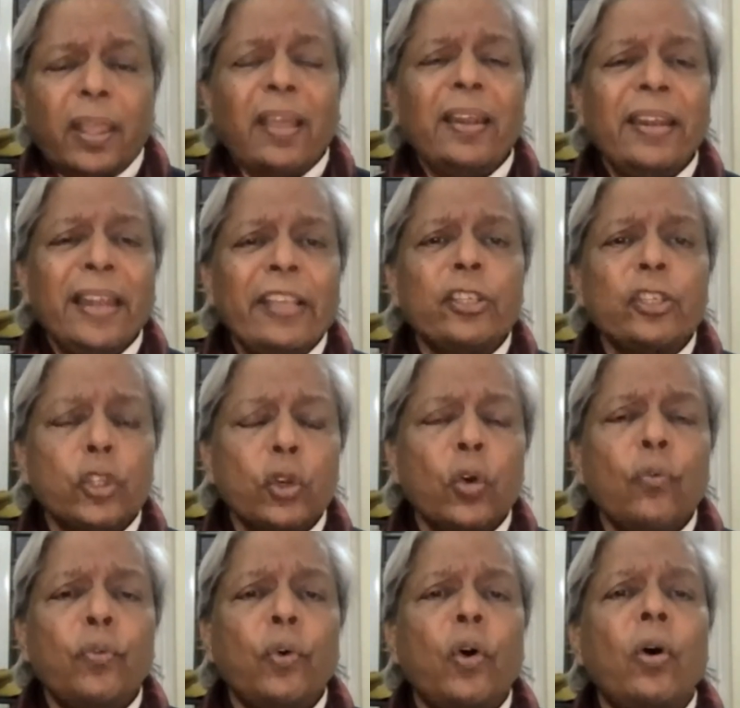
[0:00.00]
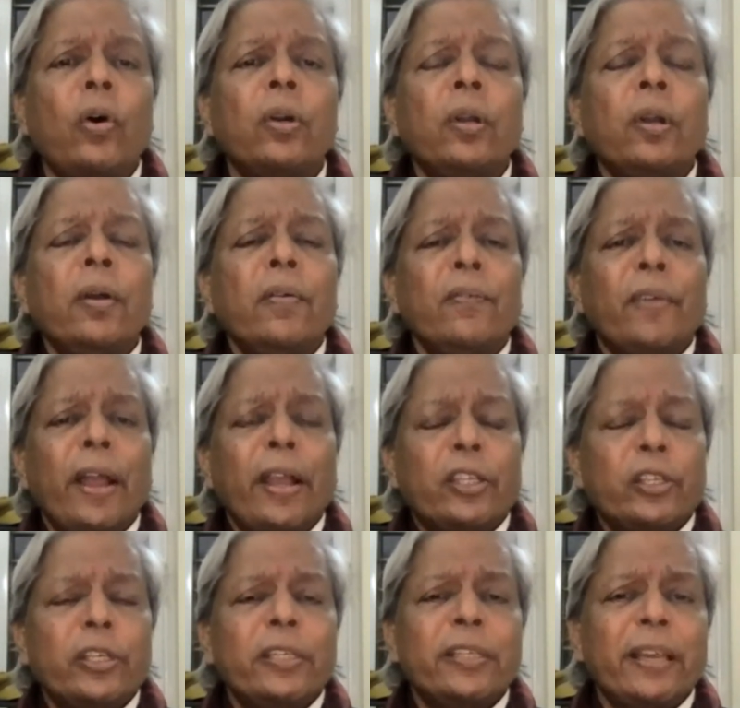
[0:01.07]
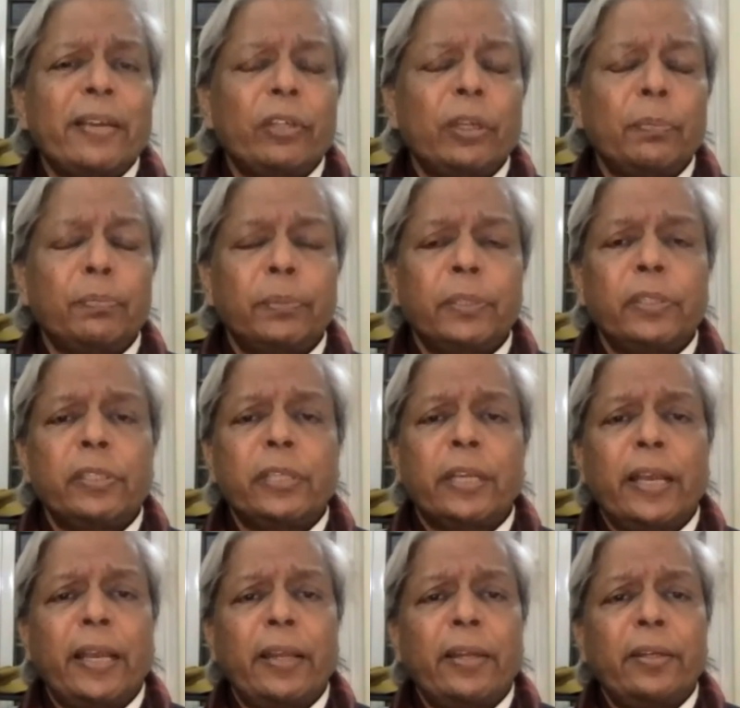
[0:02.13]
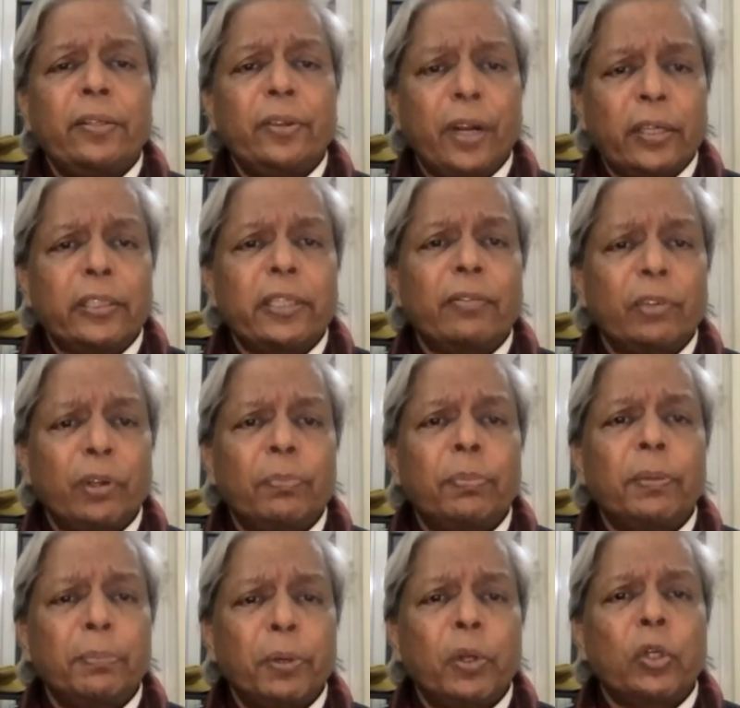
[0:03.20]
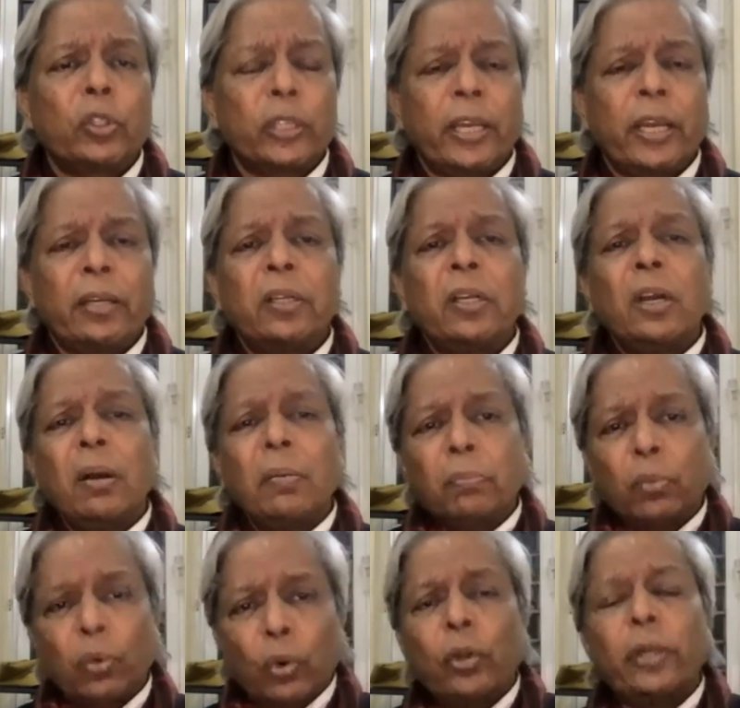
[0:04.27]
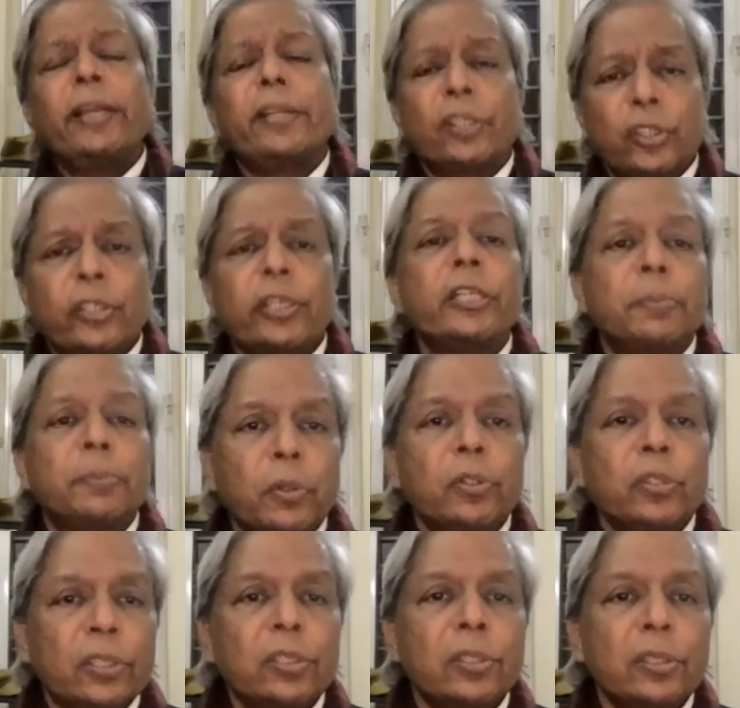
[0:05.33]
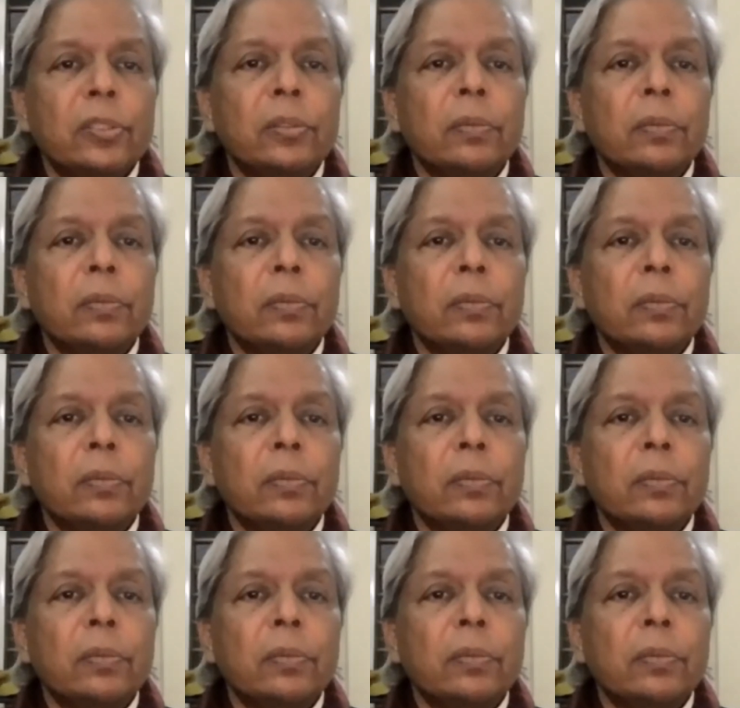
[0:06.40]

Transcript: less so for vaccine development and drug development because they are more later stage processes.